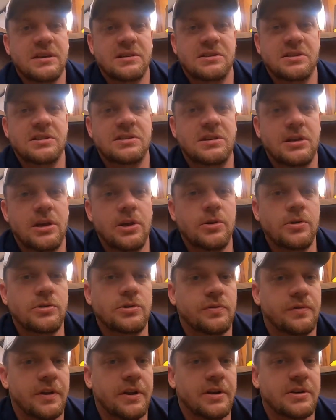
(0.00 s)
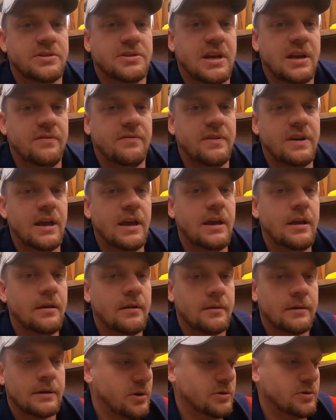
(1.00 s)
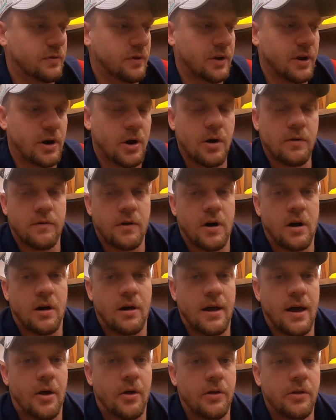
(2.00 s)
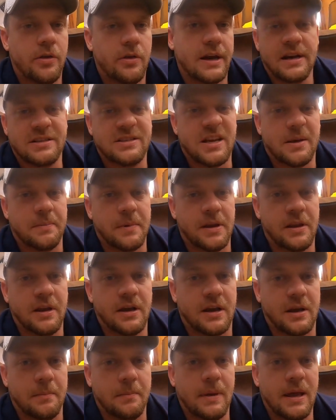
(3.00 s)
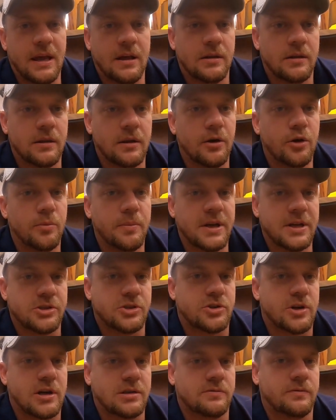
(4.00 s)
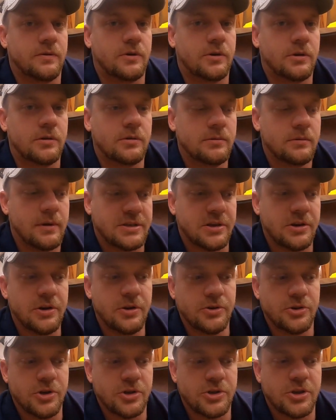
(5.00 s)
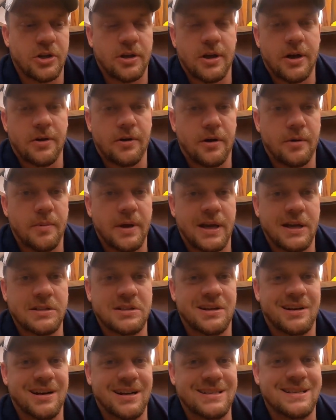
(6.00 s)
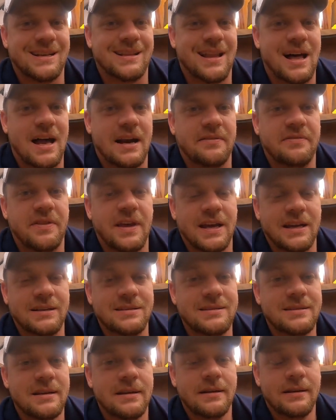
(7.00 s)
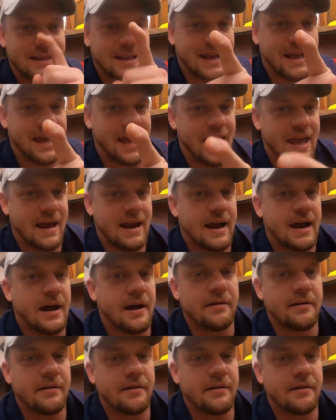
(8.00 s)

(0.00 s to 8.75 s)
This is huge for their safety, huge for their overall health, and it's something that can be a little bit stressful as a new chinchilla owner because there is a lot of things that they can't